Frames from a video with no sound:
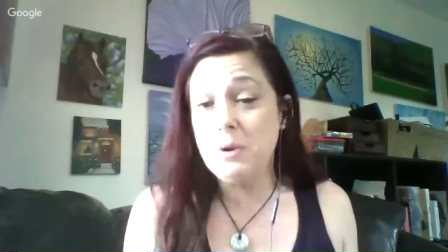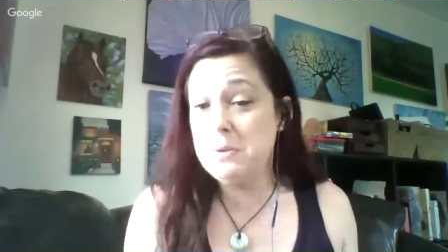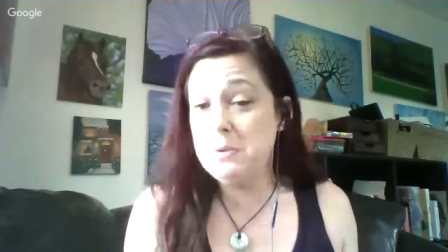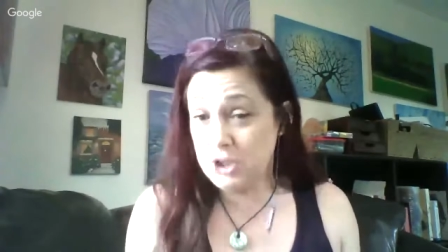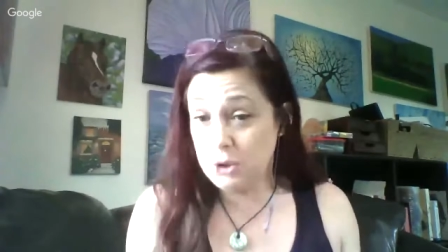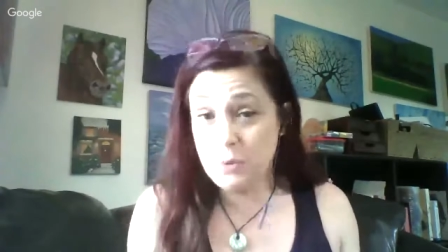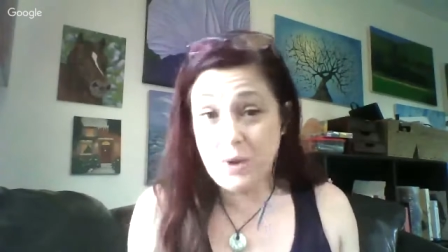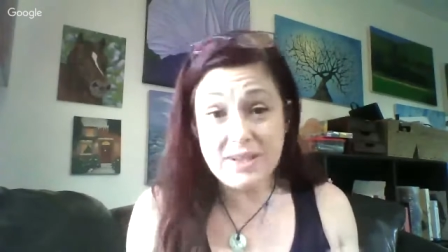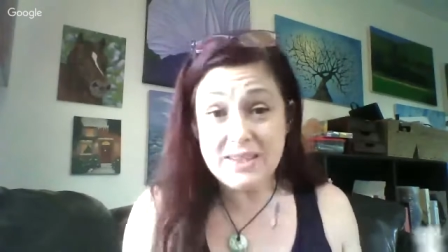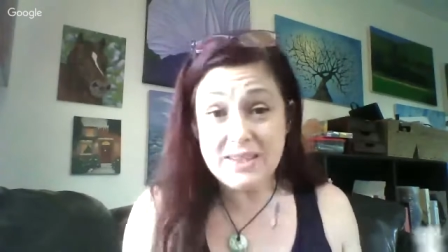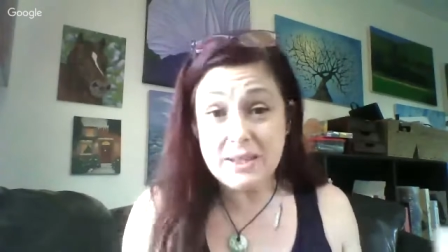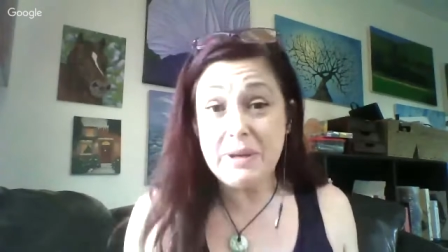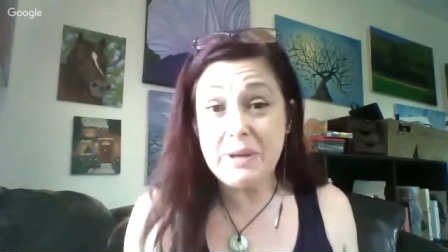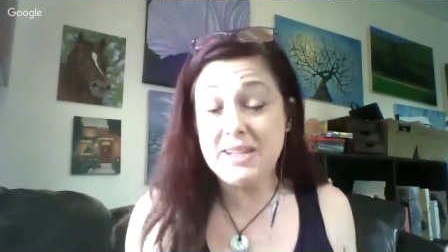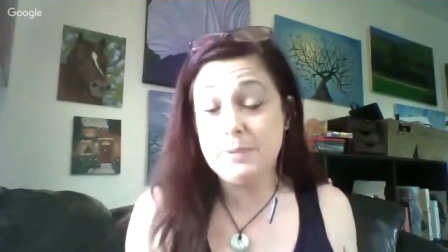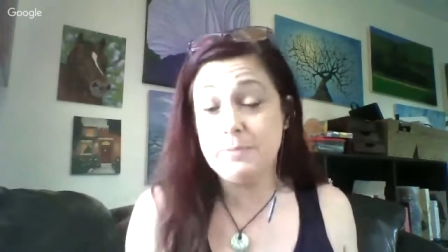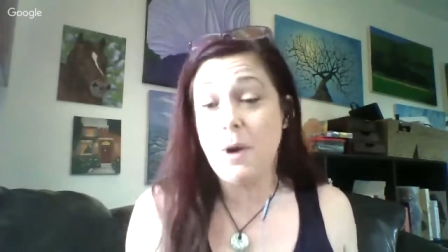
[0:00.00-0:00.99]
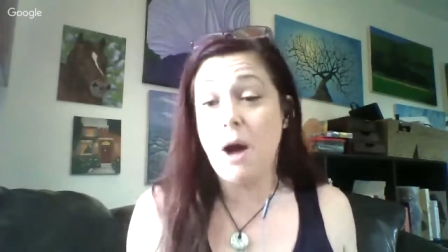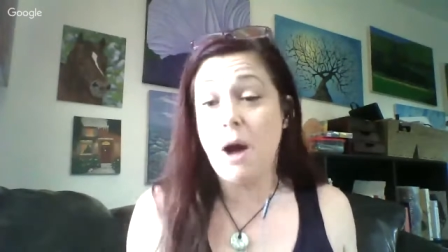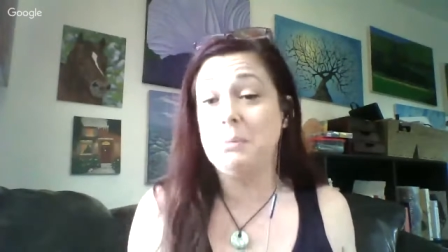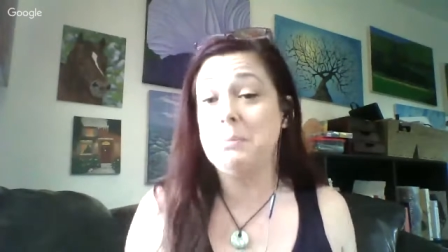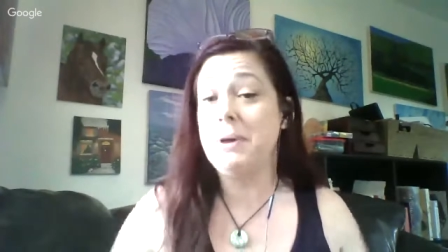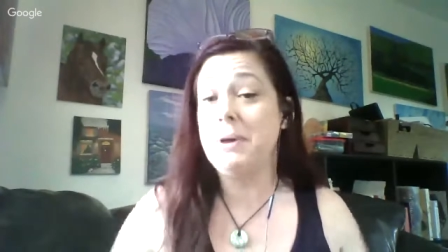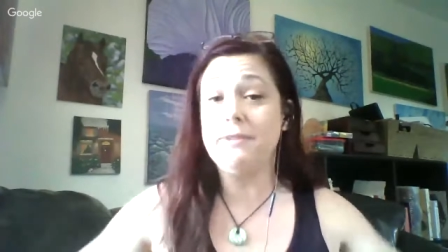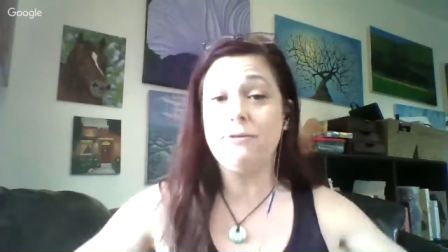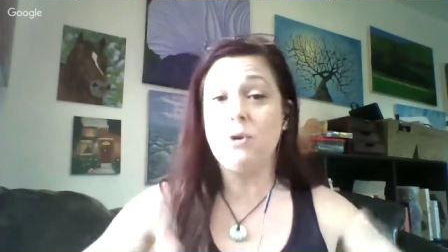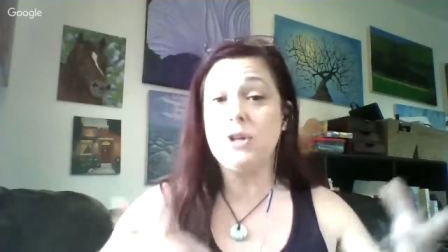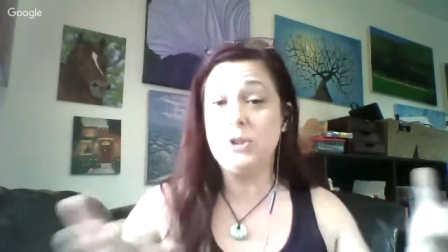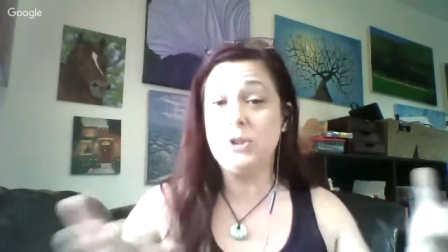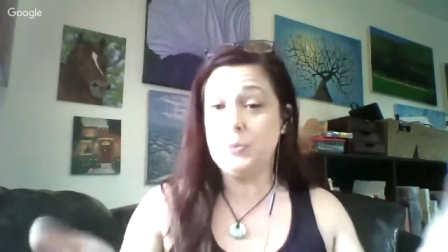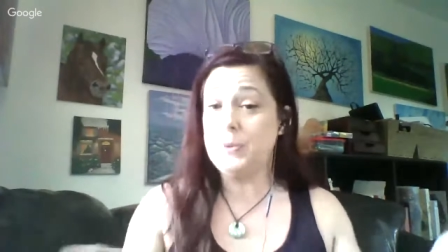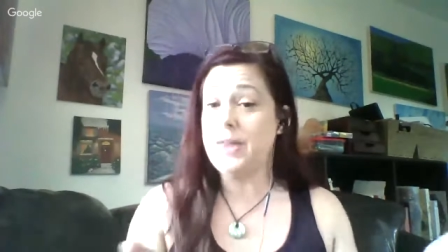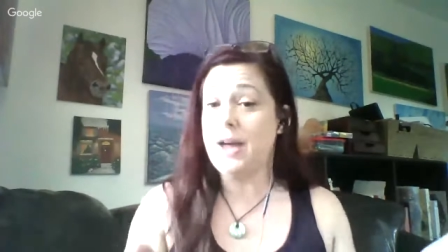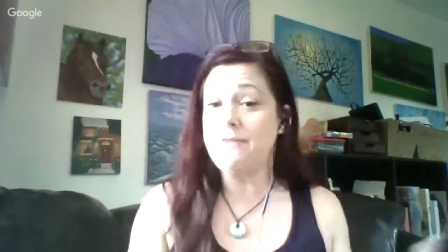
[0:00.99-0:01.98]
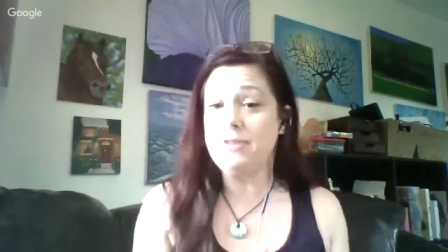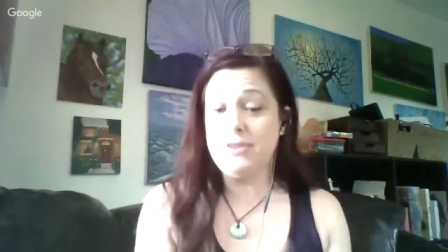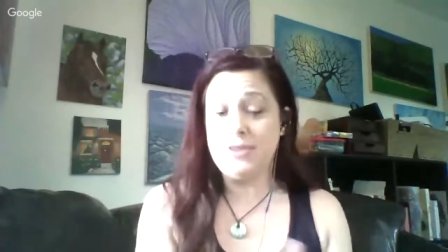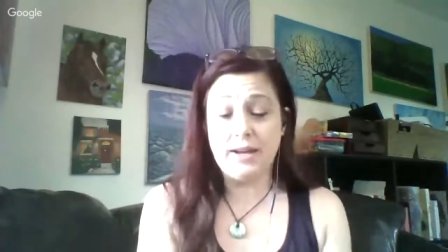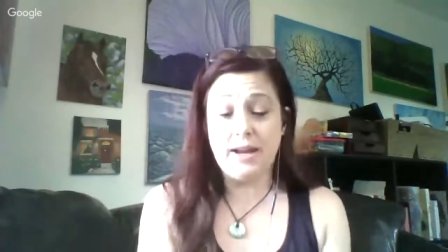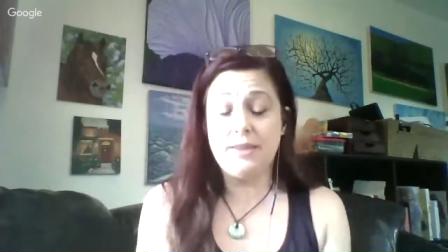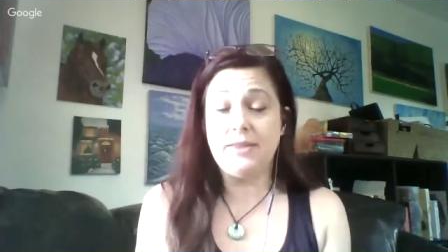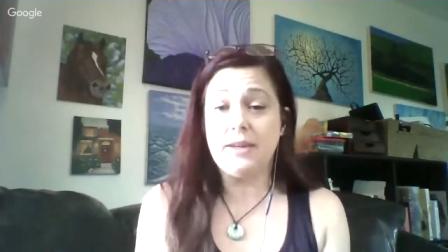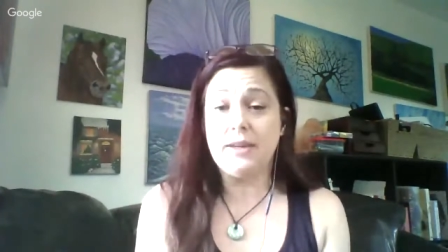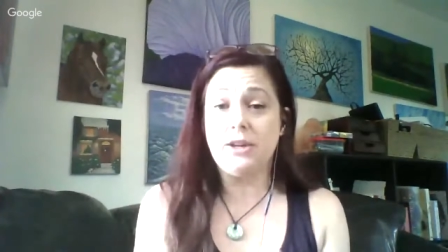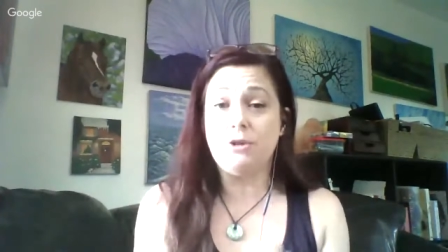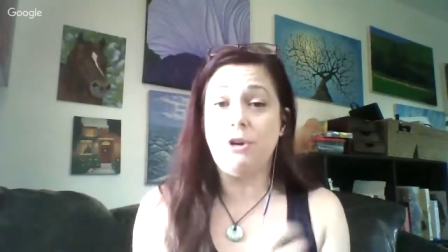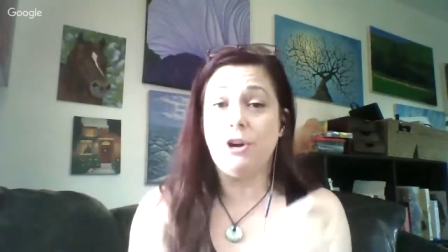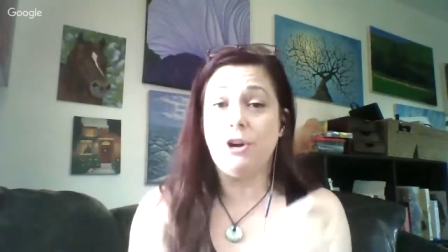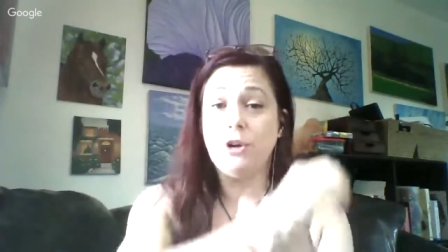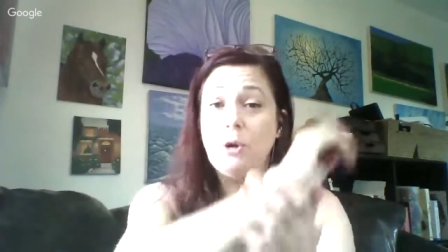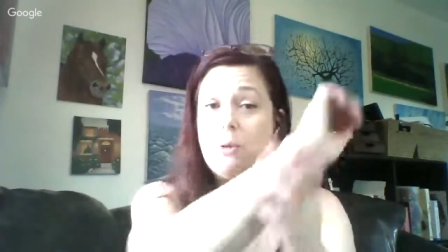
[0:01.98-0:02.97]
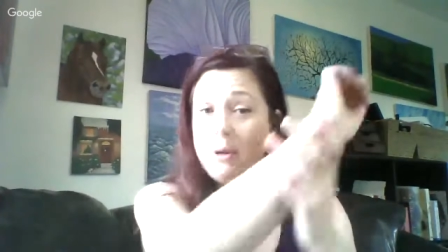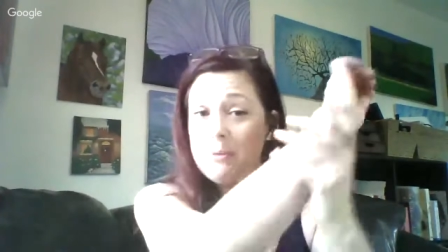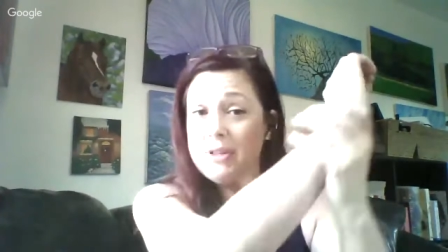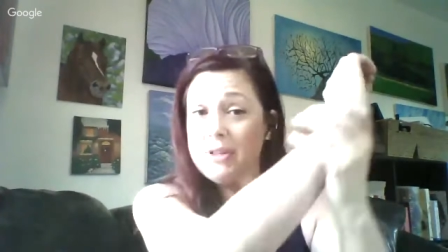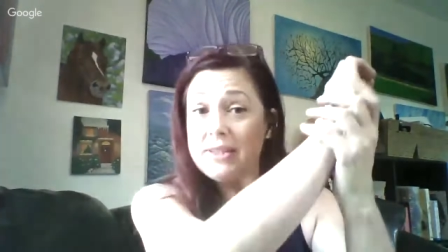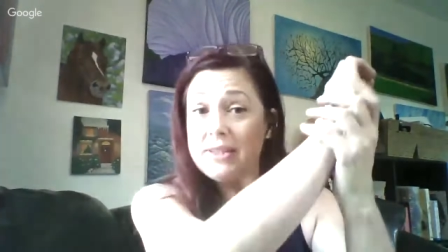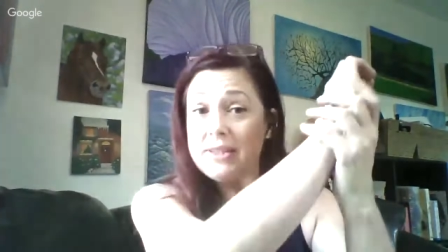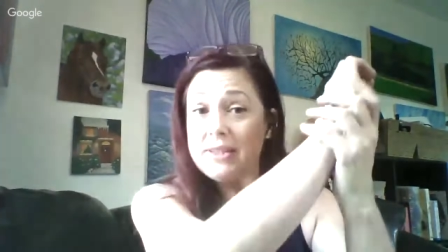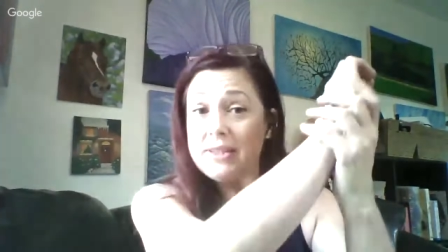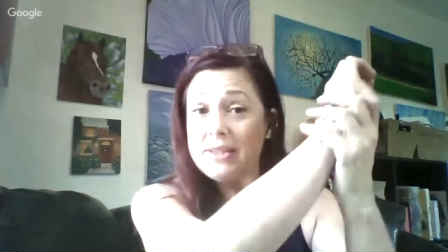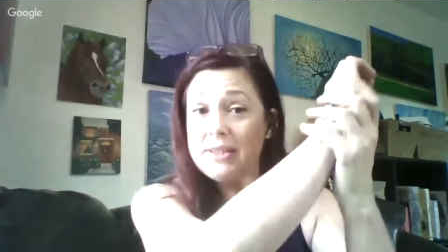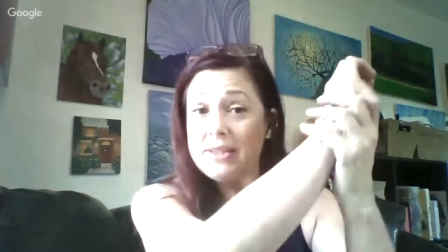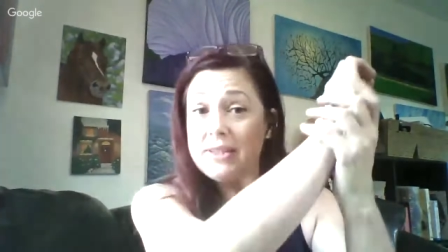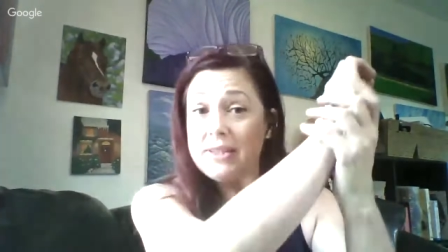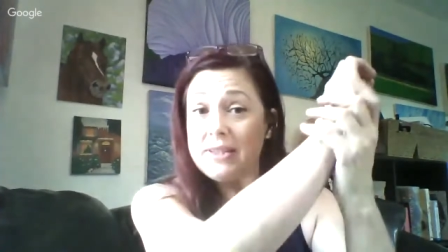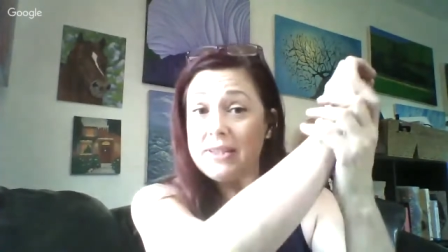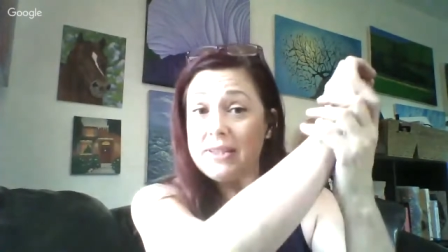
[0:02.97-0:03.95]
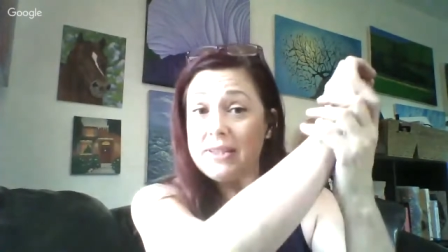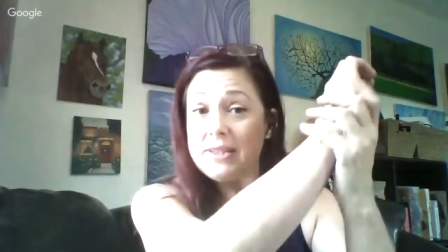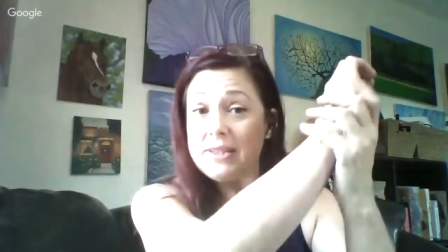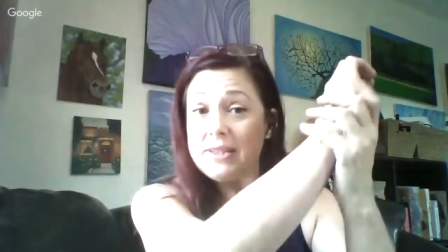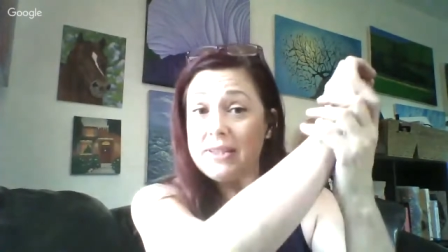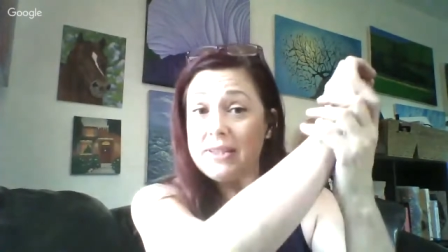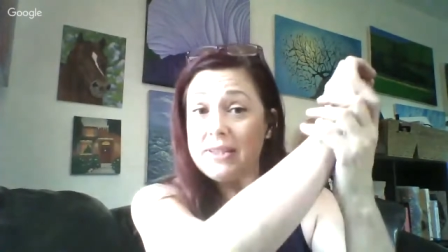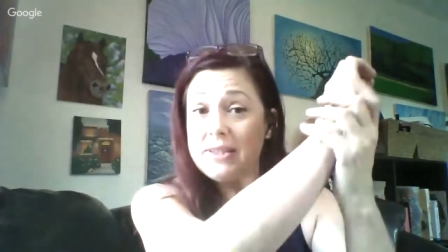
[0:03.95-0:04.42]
We went to what's the biggest problem. And of course, with everything, I think you all know, it was, let's go right